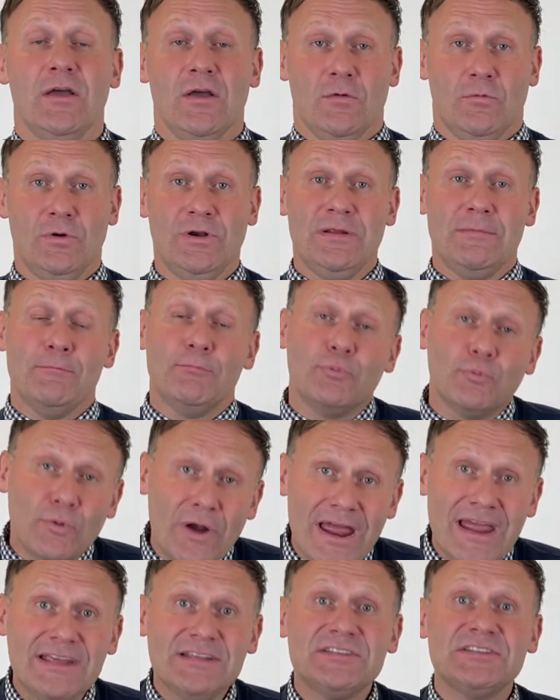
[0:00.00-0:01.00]
would
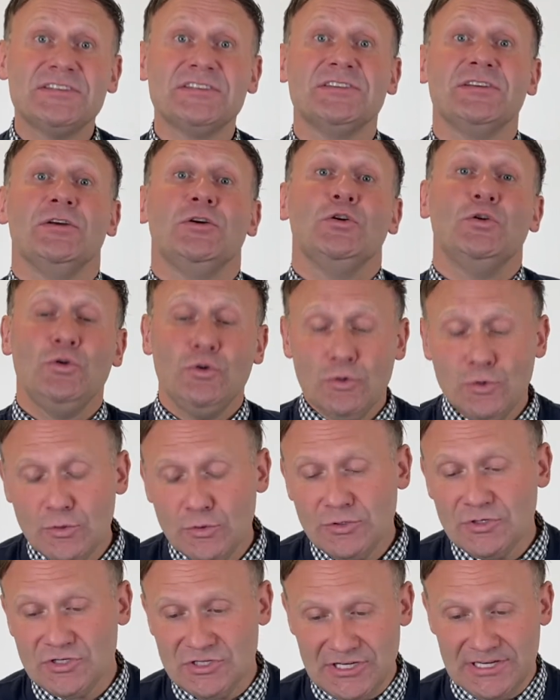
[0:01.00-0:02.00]
embrace
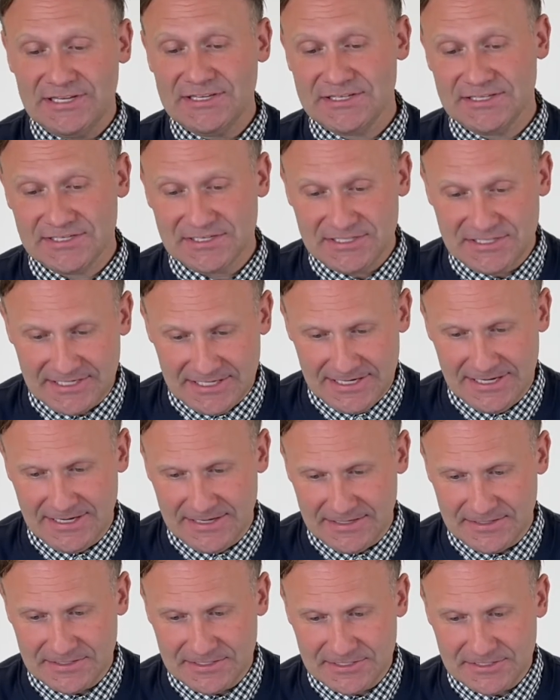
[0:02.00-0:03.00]
who Jesus
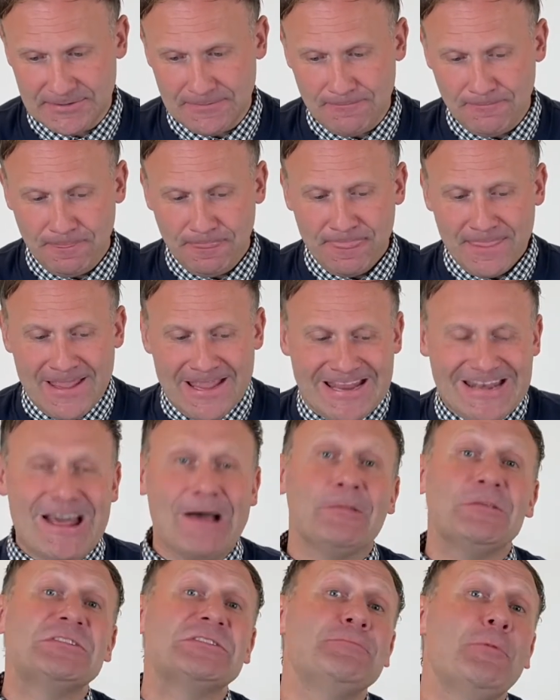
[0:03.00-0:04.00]
is.
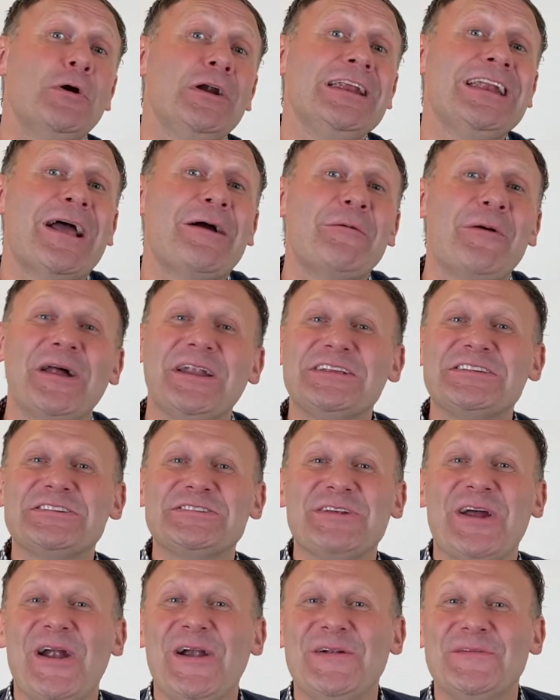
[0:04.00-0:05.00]
Now, this morning, I want to
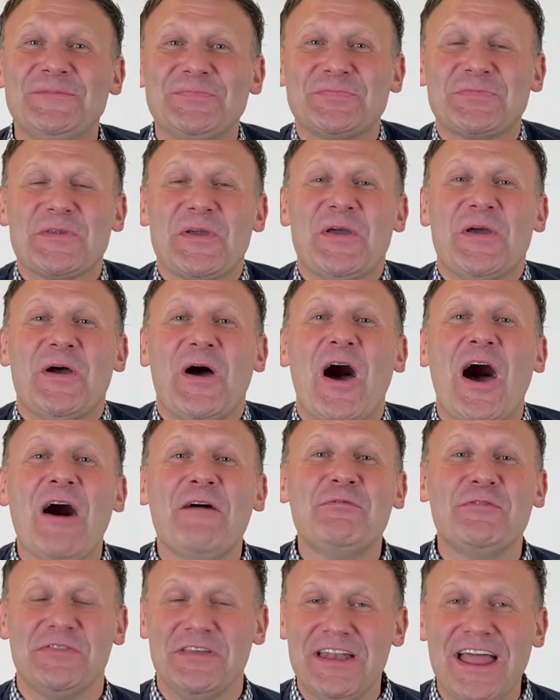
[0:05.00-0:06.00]
start
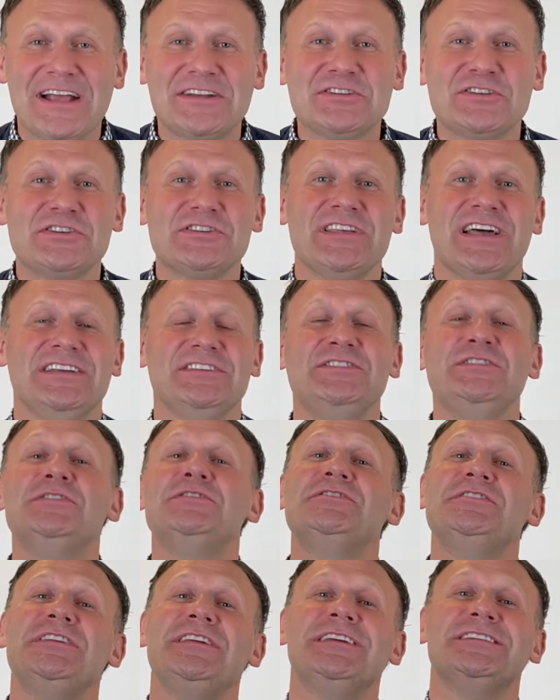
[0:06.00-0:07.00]
off with an exercise.
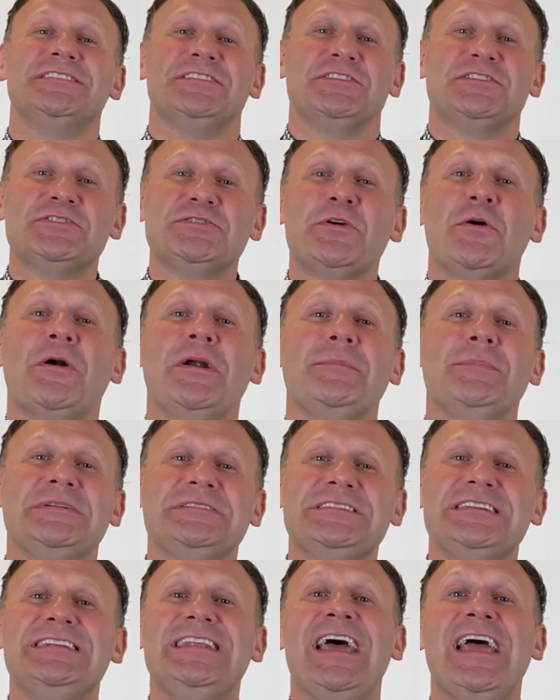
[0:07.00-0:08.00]
Usually it's a story,
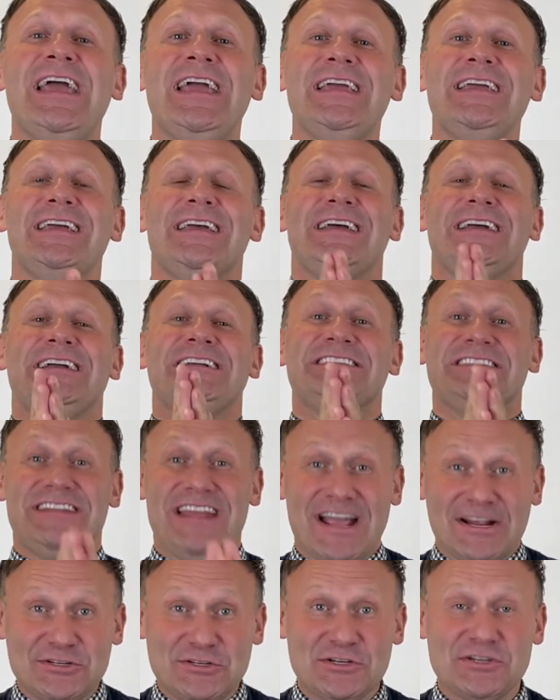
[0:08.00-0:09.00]
but today it's an
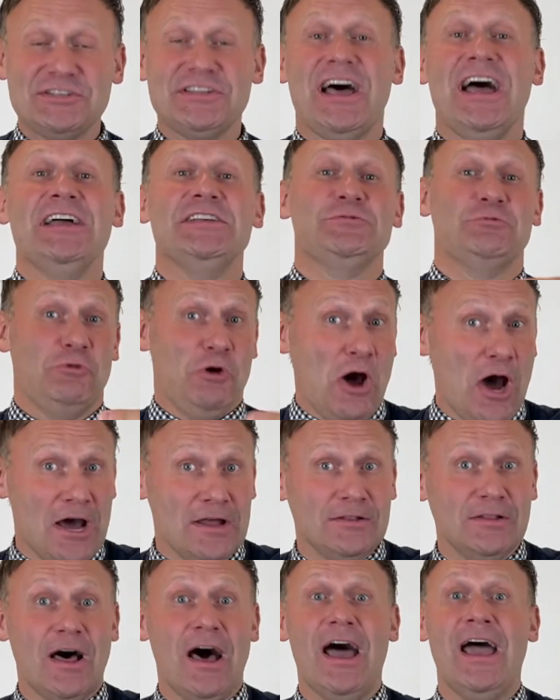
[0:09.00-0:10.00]
exercise. We're
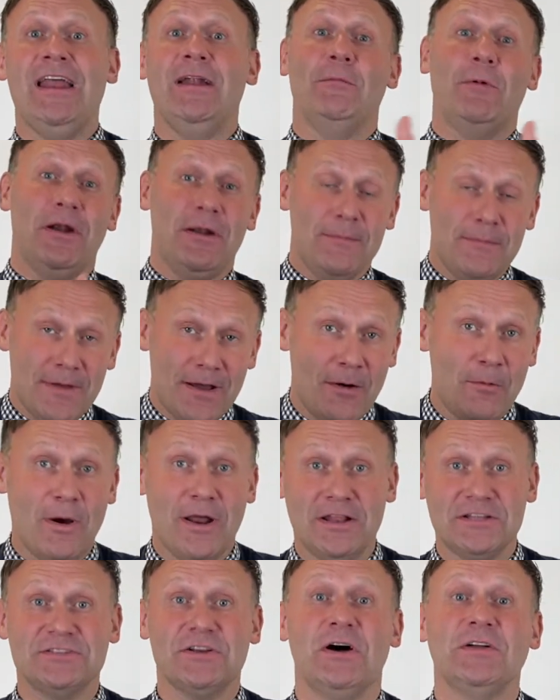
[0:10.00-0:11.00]
online. I
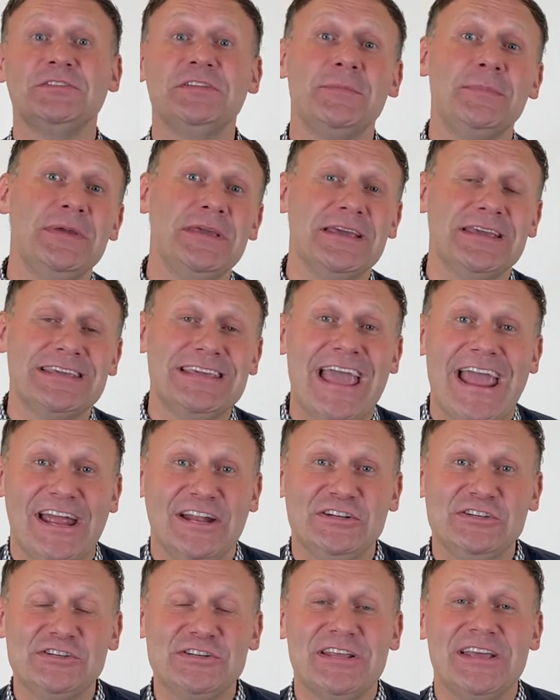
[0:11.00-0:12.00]
want us all to be
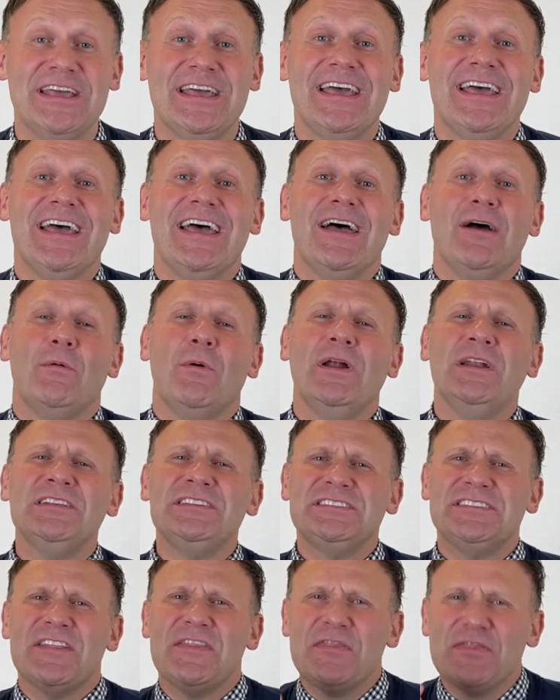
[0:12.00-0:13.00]
engaged. I want
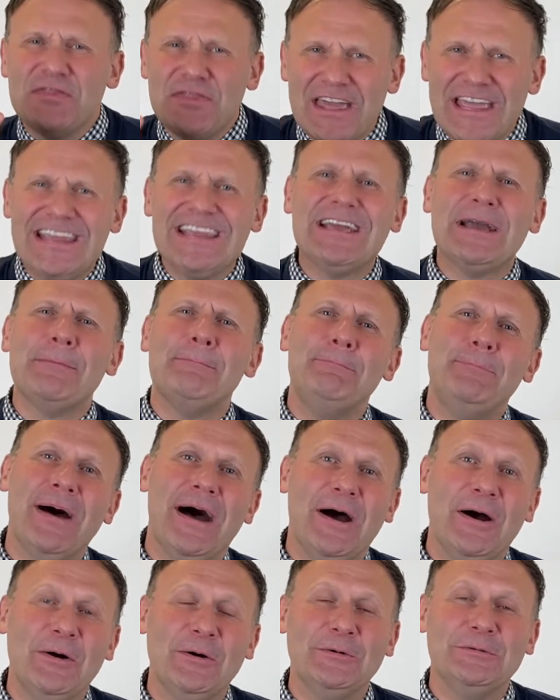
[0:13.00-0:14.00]
us to think
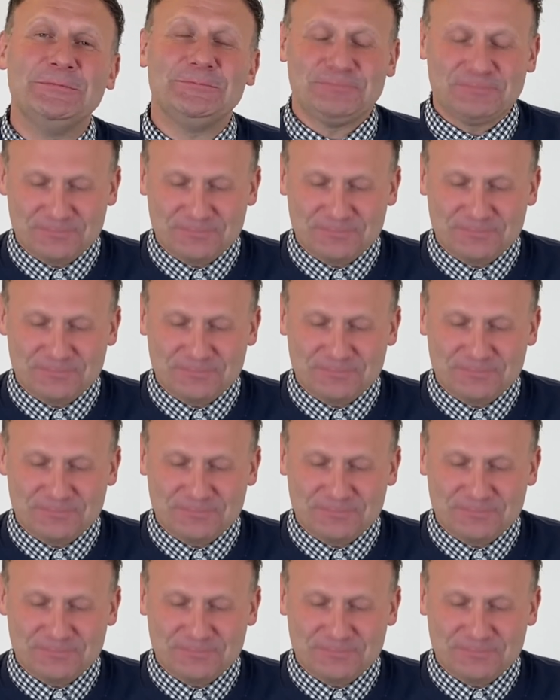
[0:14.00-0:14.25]
about